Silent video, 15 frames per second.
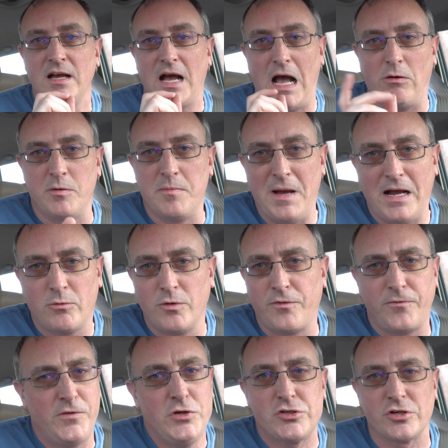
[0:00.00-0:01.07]
I will be back with
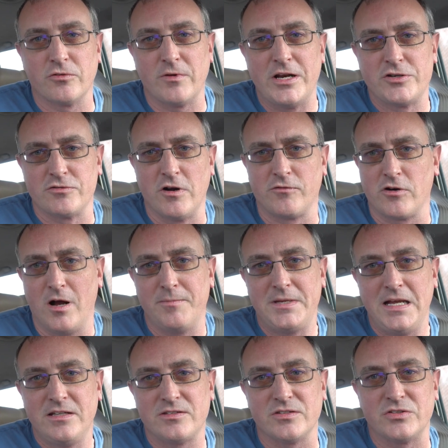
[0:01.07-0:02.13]
future Range Rover
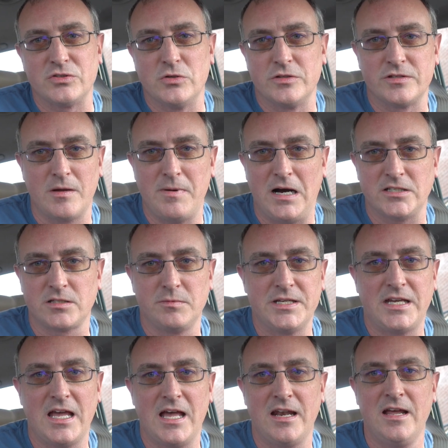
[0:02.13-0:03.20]
updates as soon as I possibly
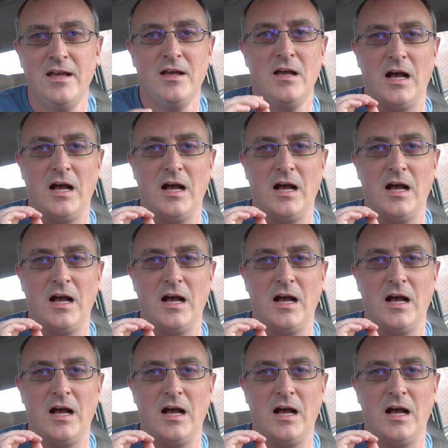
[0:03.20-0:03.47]
can.